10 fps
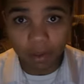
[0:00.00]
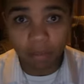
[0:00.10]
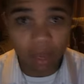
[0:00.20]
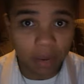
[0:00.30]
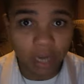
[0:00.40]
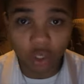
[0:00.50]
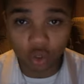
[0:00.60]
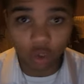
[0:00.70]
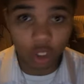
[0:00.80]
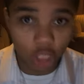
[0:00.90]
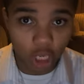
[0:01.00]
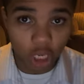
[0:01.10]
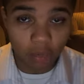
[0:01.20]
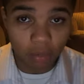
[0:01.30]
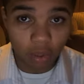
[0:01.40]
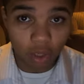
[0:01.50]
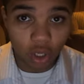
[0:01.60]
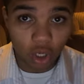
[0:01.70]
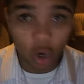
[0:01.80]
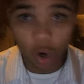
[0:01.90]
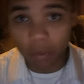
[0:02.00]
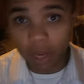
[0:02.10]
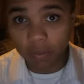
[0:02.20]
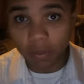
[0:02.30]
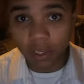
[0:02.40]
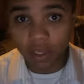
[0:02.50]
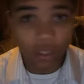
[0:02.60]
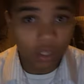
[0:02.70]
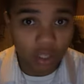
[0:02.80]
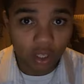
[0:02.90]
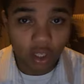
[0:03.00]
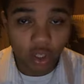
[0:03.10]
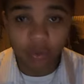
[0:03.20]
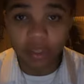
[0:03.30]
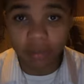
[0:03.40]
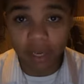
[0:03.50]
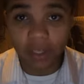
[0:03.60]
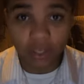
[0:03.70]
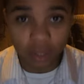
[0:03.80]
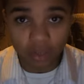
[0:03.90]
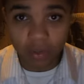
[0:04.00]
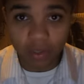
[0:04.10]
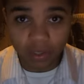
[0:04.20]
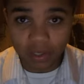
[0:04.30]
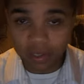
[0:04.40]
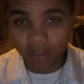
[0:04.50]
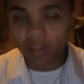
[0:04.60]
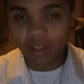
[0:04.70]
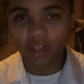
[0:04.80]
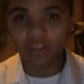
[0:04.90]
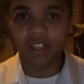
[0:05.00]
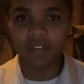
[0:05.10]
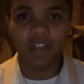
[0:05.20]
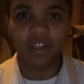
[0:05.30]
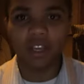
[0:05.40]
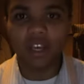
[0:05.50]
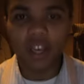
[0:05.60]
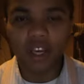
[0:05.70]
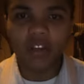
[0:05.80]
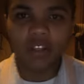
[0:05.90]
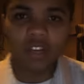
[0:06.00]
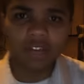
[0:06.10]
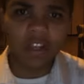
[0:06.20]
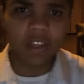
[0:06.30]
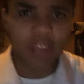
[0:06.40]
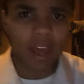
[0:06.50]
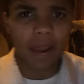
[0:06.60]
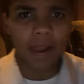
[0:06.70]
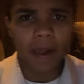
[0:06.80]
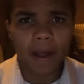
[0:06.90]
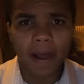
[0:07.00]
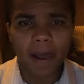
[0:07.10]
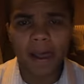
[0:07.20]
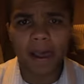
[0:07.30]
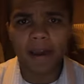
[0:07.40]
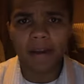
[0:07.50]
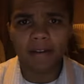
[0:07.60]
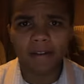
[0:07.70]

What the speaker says: Maybe I destroy the game, or maybe you just making excuses. Stuff like that. And